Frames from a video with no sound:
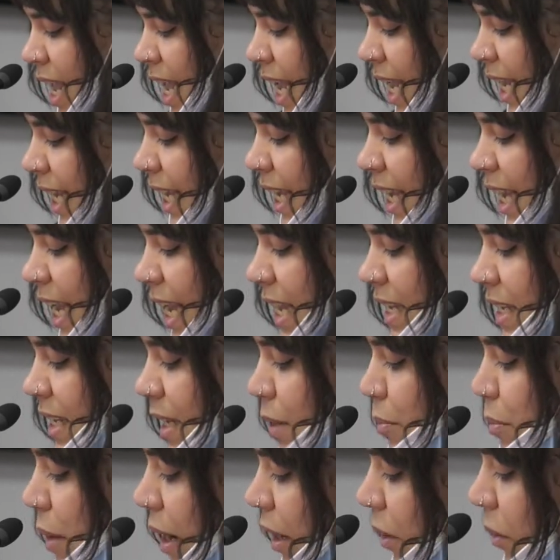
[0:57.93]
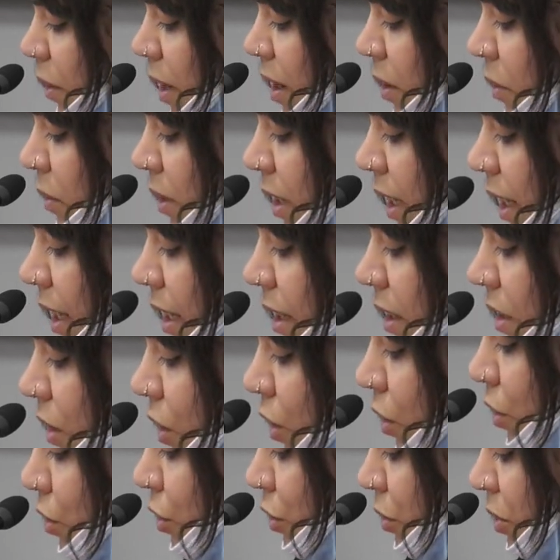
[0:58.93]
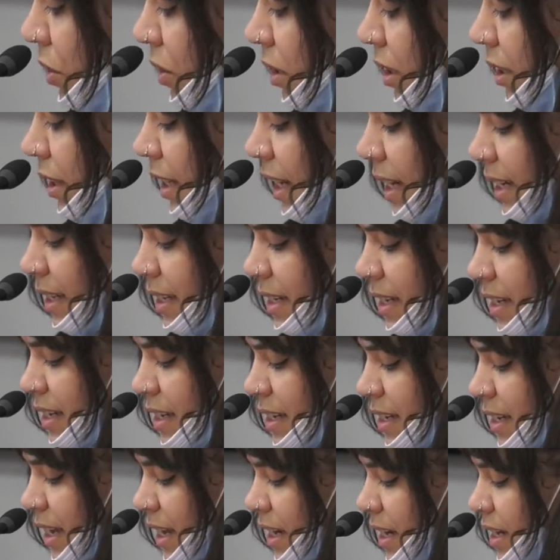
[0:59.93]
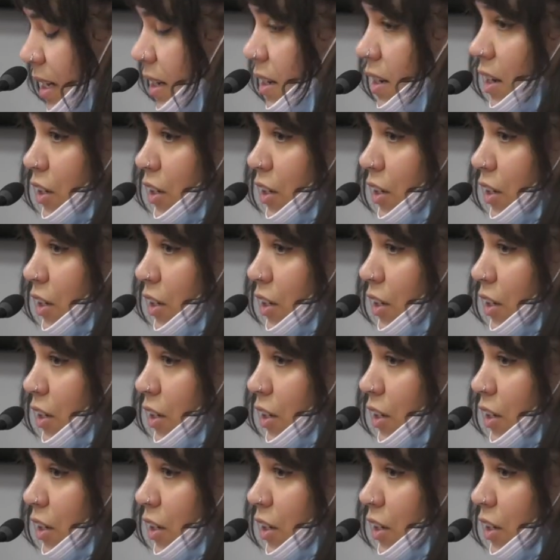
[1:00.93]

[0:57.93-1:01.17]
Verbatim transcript: He has a background in cultural analysis and in